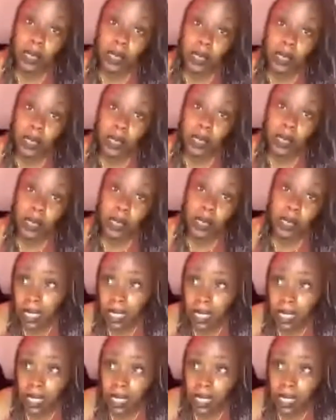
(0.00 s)
It's like a
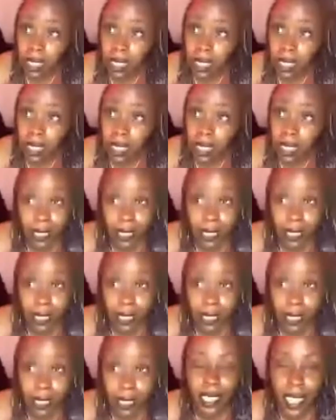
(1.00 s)
heaviness air. It's a
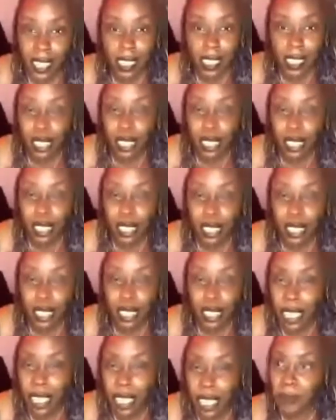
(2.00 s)
shape.
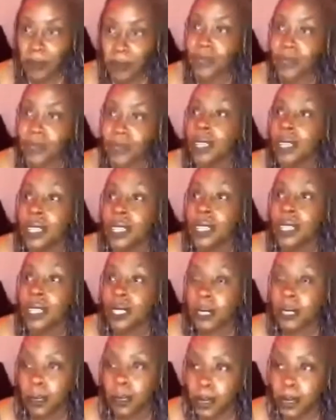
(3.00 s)
Sometimes the pictures
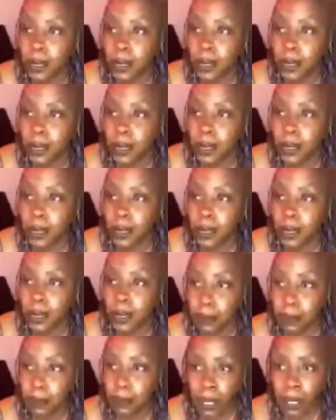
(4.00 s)
or images of their face
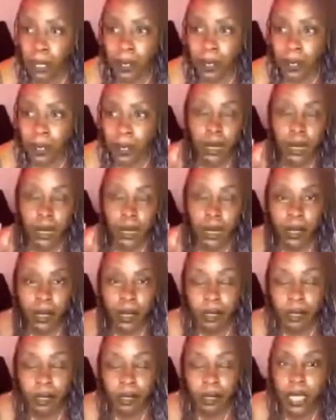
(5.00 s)
come into my mind.
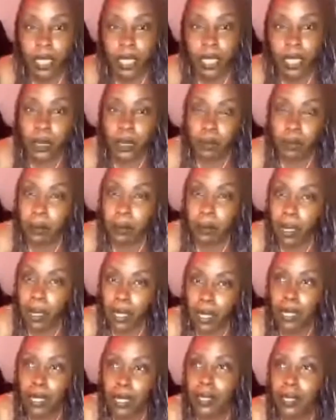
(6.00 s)
Sometimes
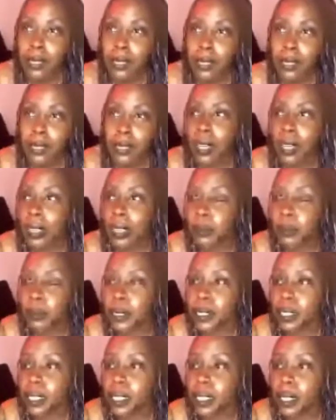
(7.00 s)
I can
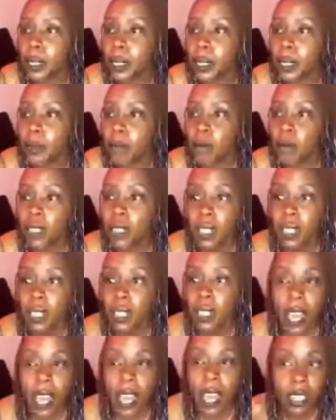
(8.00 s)
we're still in
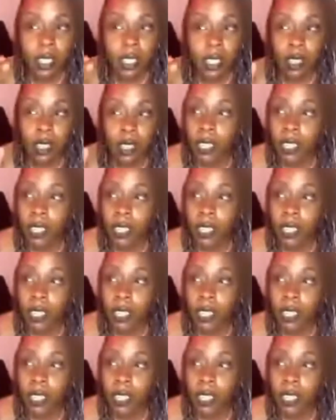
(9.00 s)
visuals.